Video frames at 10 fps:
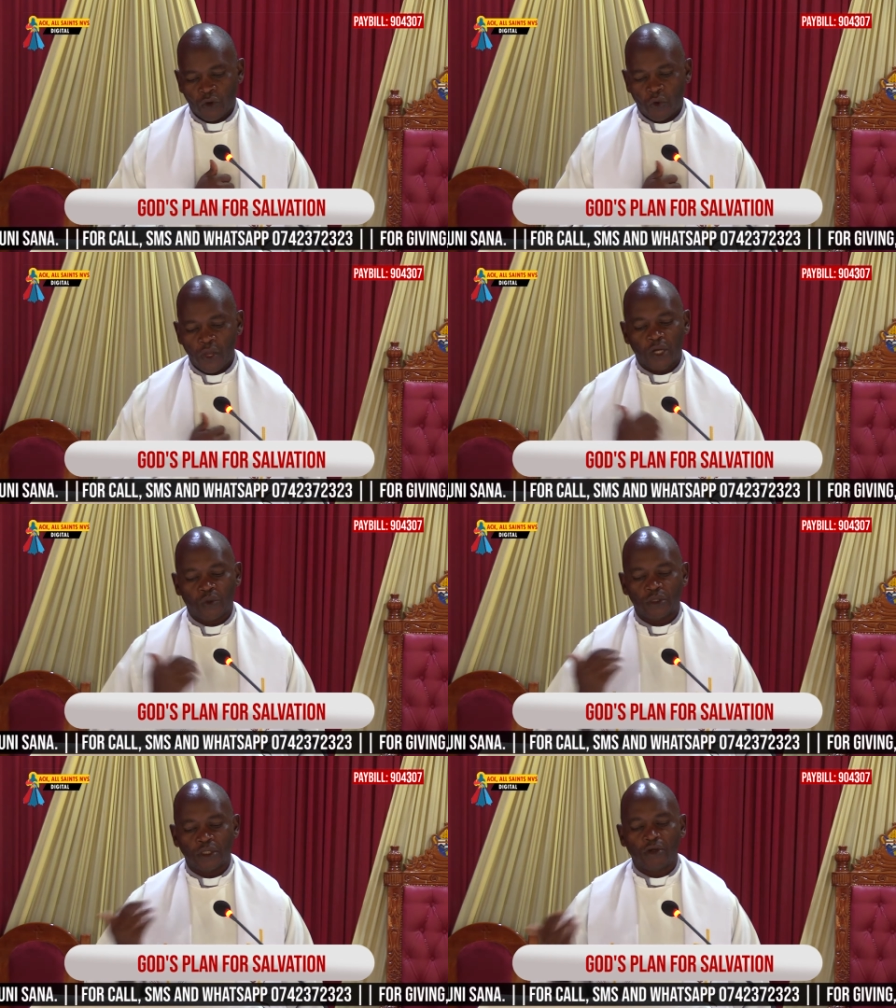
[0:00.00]
where
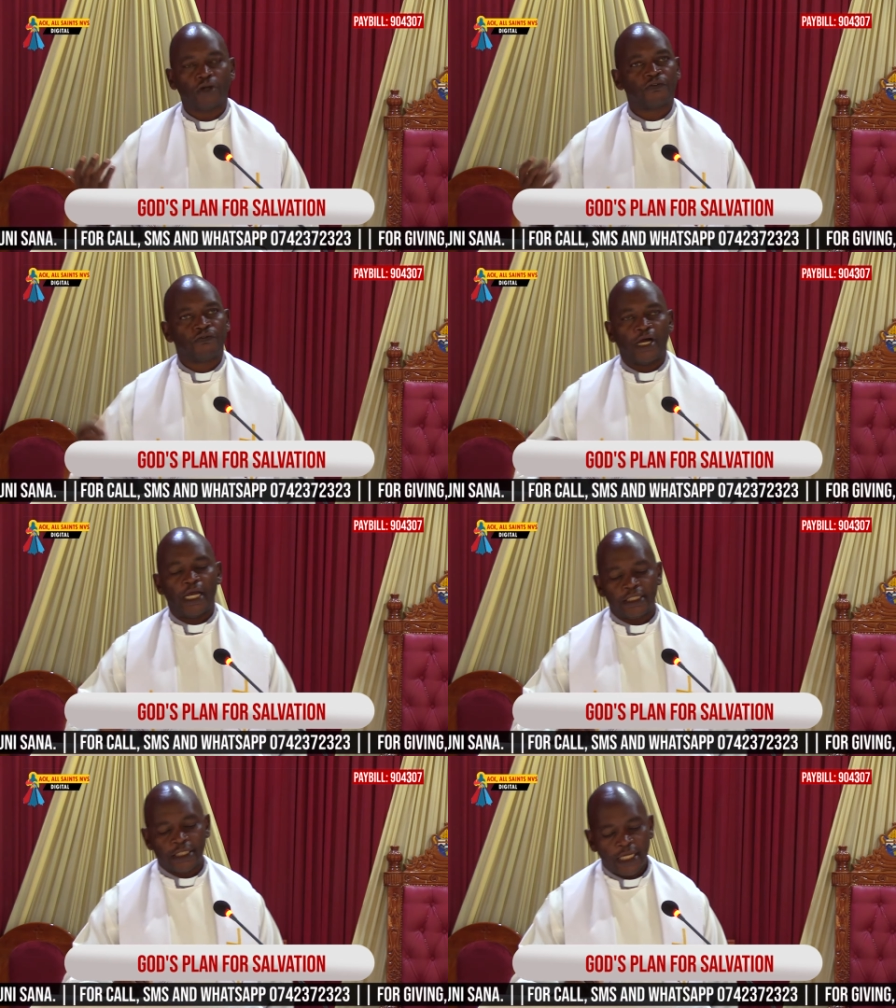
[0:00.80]
could God
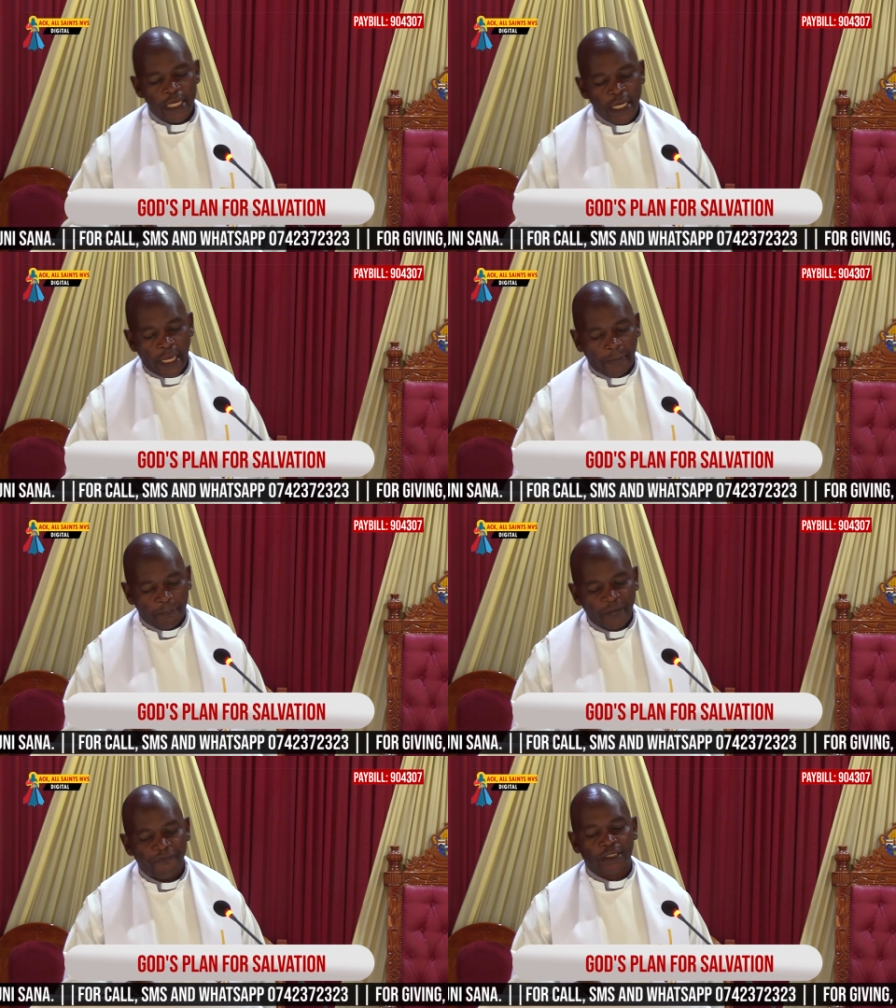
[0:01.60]
find a
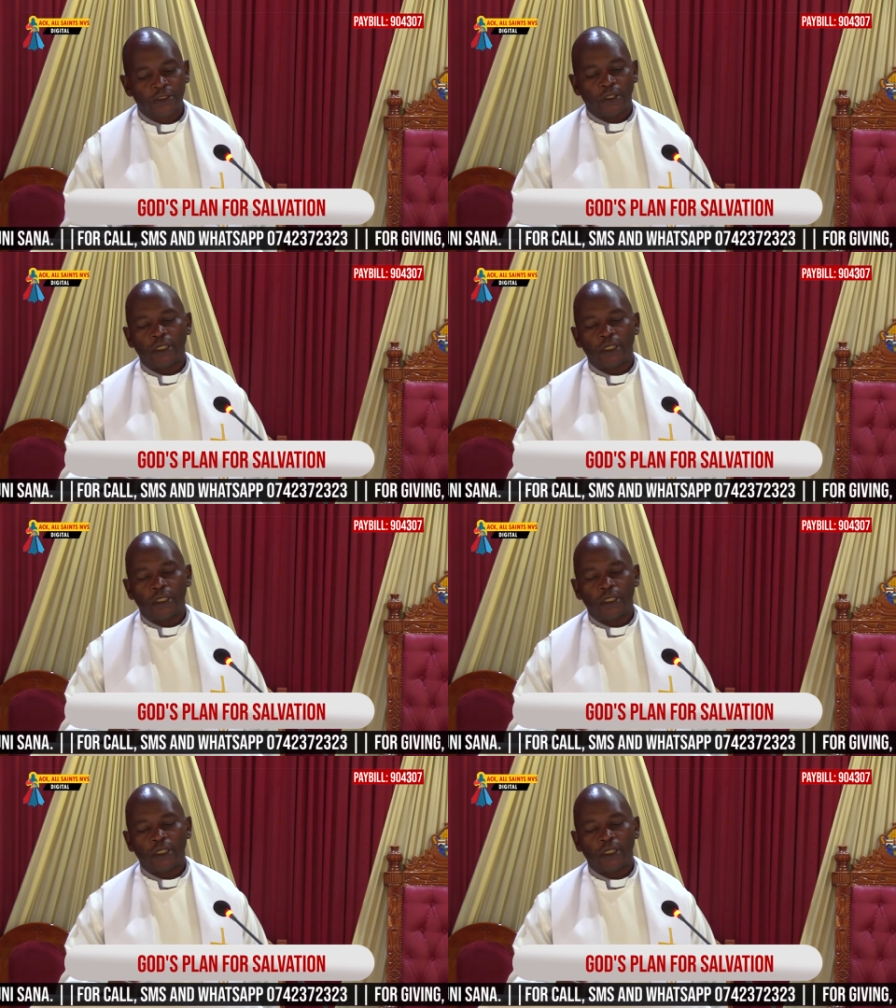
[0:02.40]
perfect,